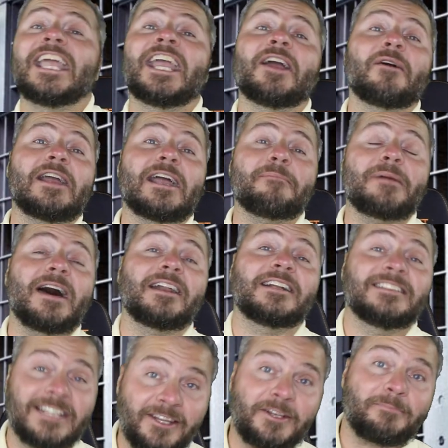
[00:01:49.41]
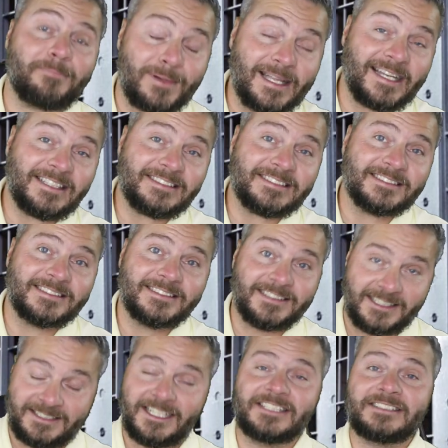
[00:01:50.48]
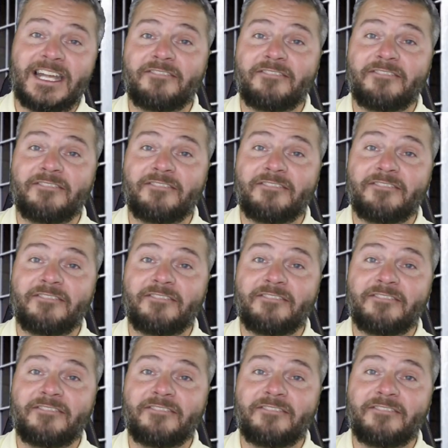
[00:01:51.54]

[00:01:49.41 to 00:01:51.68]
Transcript: hearing about another place that does